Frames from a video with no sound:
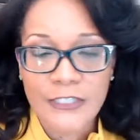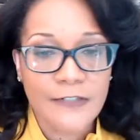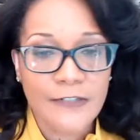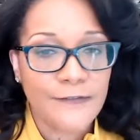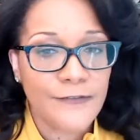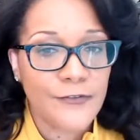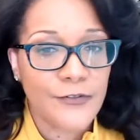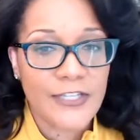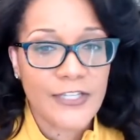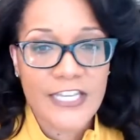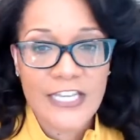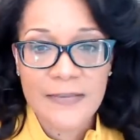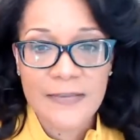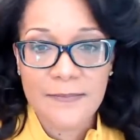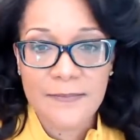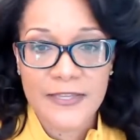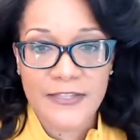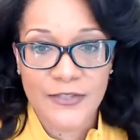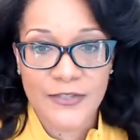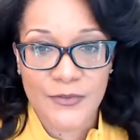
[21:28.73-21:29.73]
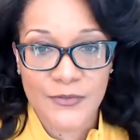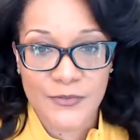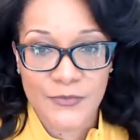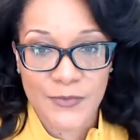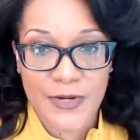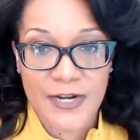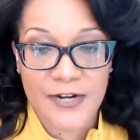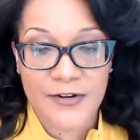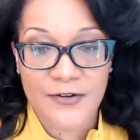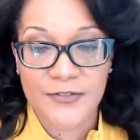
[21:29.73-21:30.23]
for keeping those
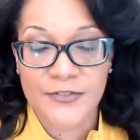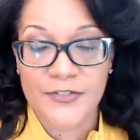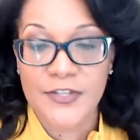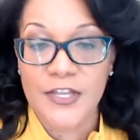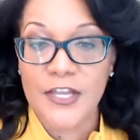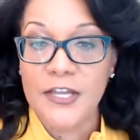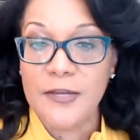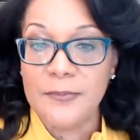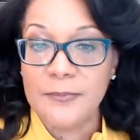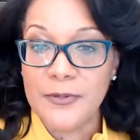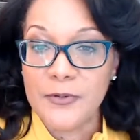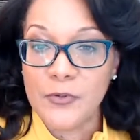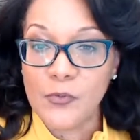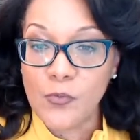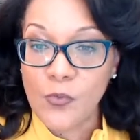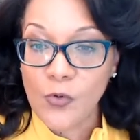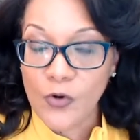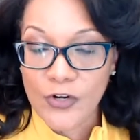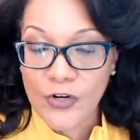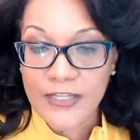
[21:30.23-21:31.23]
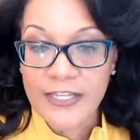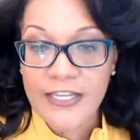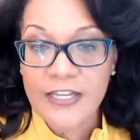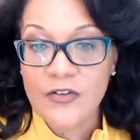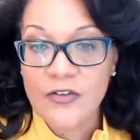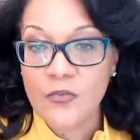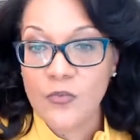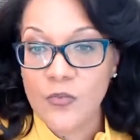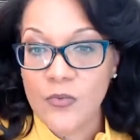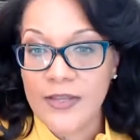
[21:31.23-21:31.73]
records, but
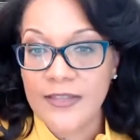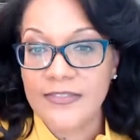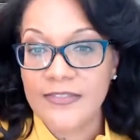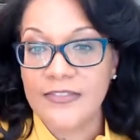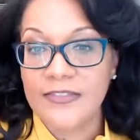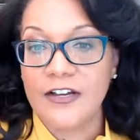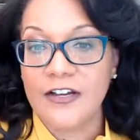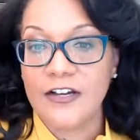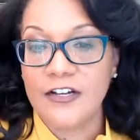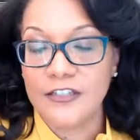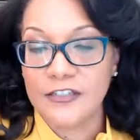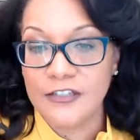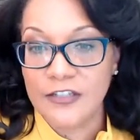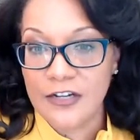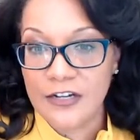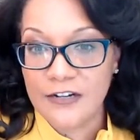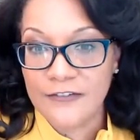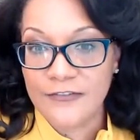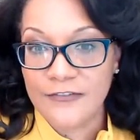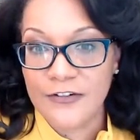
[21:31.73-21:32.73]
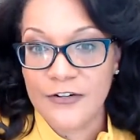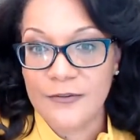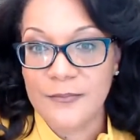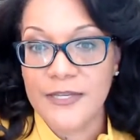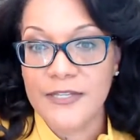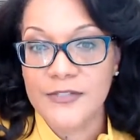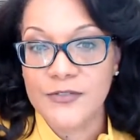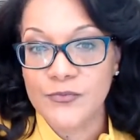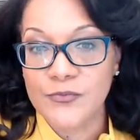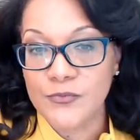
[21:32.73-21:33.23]
working with a law firm
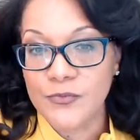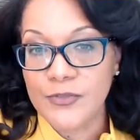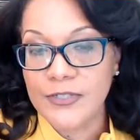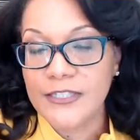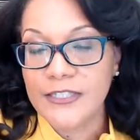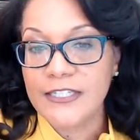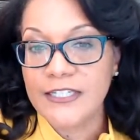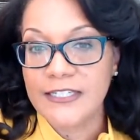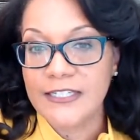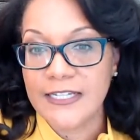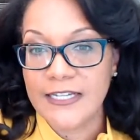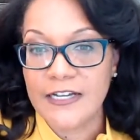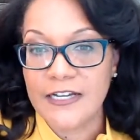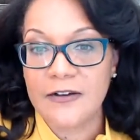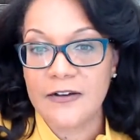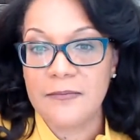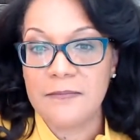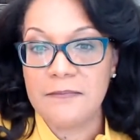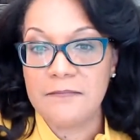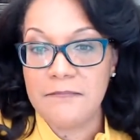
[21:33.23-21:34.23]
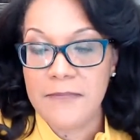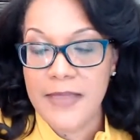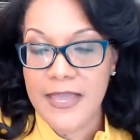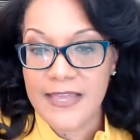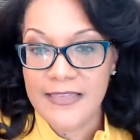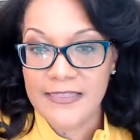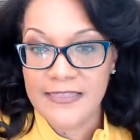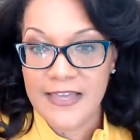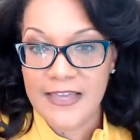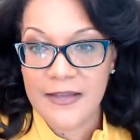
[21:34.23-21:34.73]
is really going to help
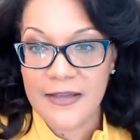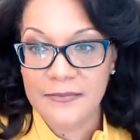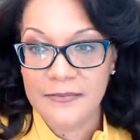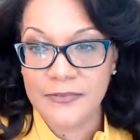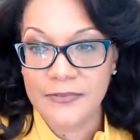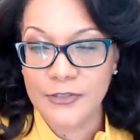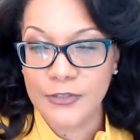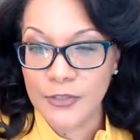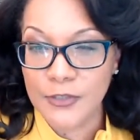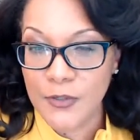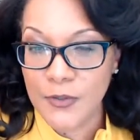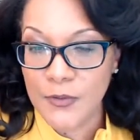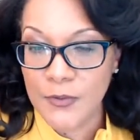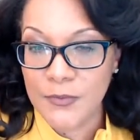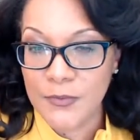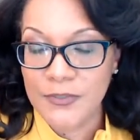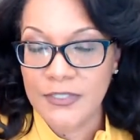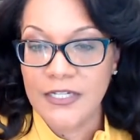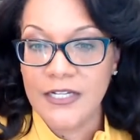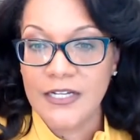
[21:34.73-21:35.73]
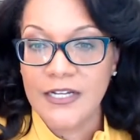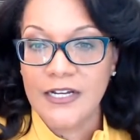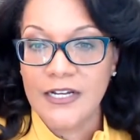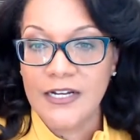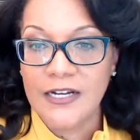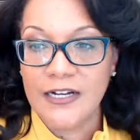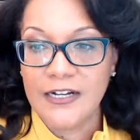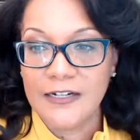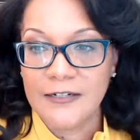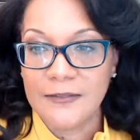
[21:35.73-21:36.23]
make that load
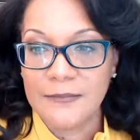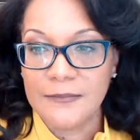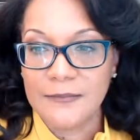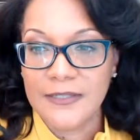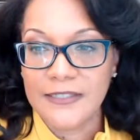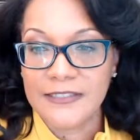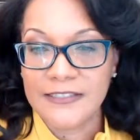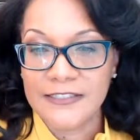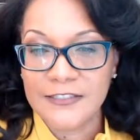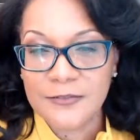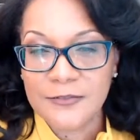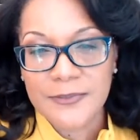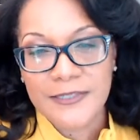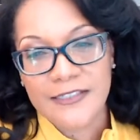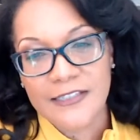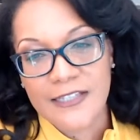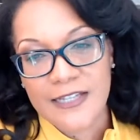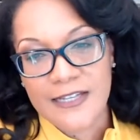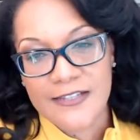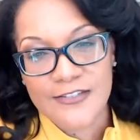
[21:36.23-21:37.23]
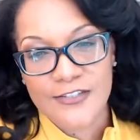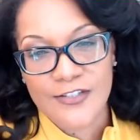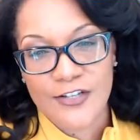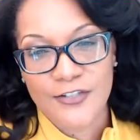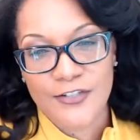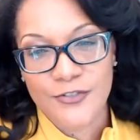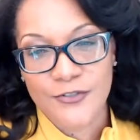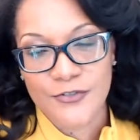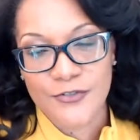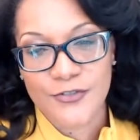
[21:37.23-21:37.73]
a little bit less
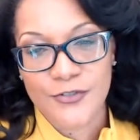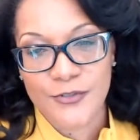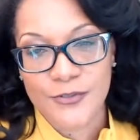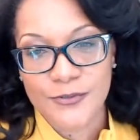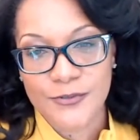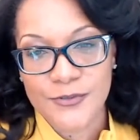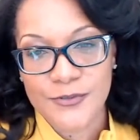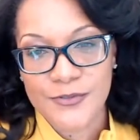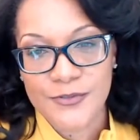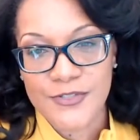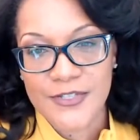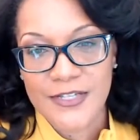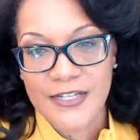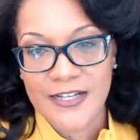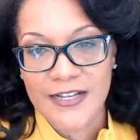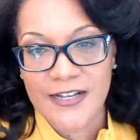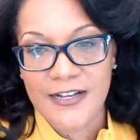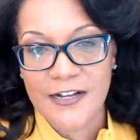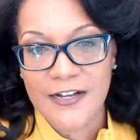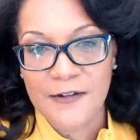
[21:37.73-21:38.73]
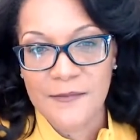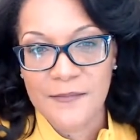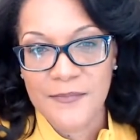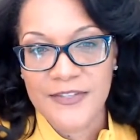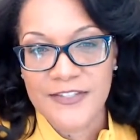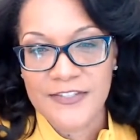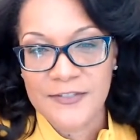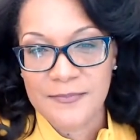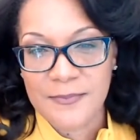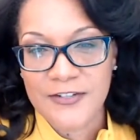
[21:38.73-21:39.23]
on your shoulders,
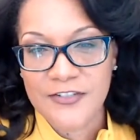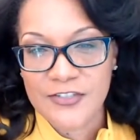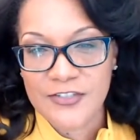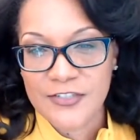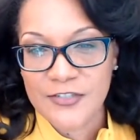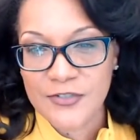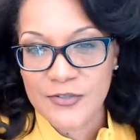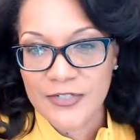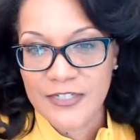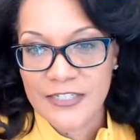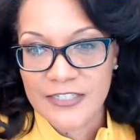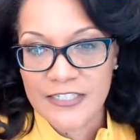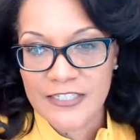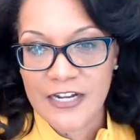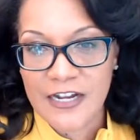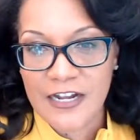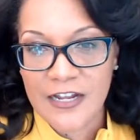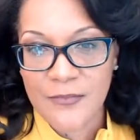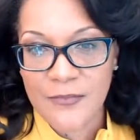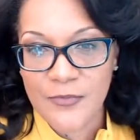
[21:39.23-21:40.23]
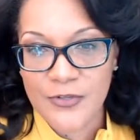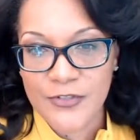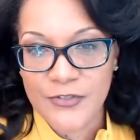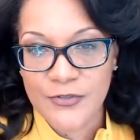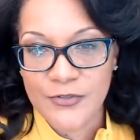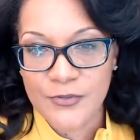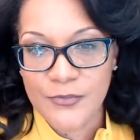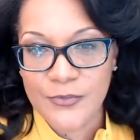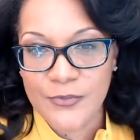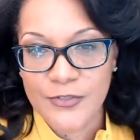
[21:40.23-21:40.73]
especially during a time when
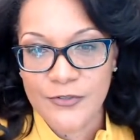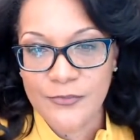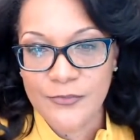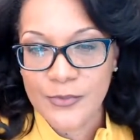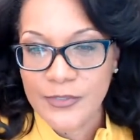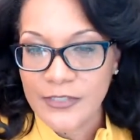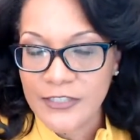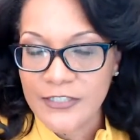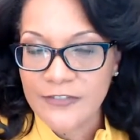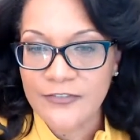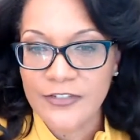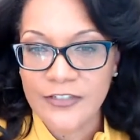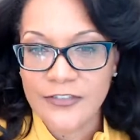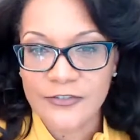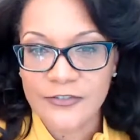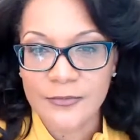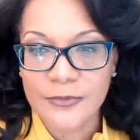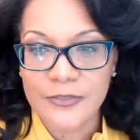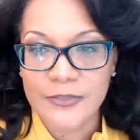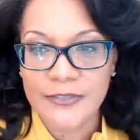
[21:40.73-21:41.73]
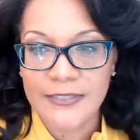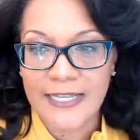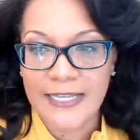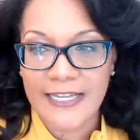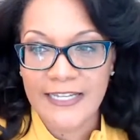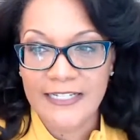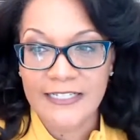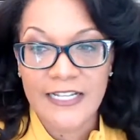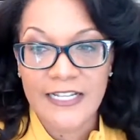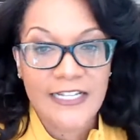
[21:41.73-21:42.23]
you're really vulnerable
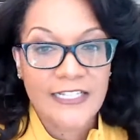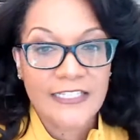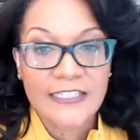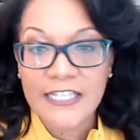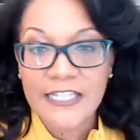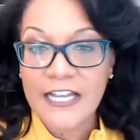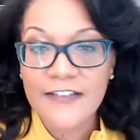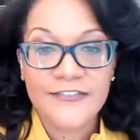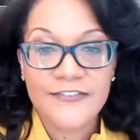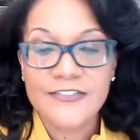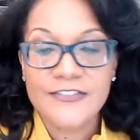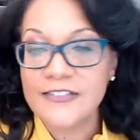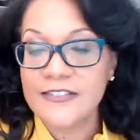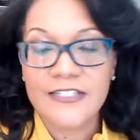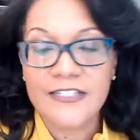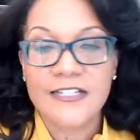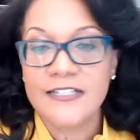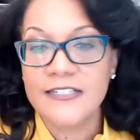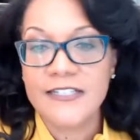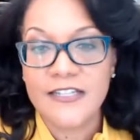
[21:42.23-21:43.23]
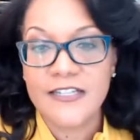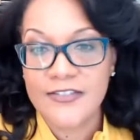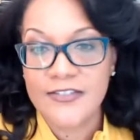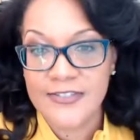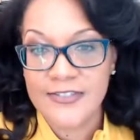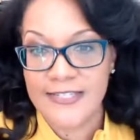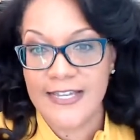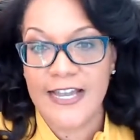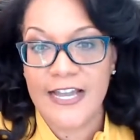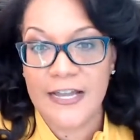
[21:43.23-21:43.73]
and life continues
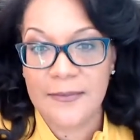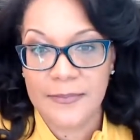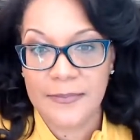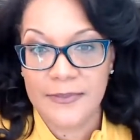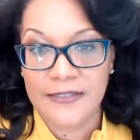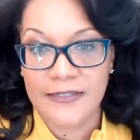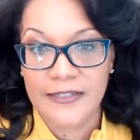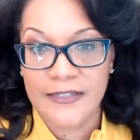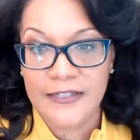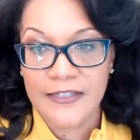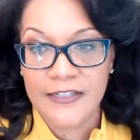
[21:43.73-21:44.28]
to happen.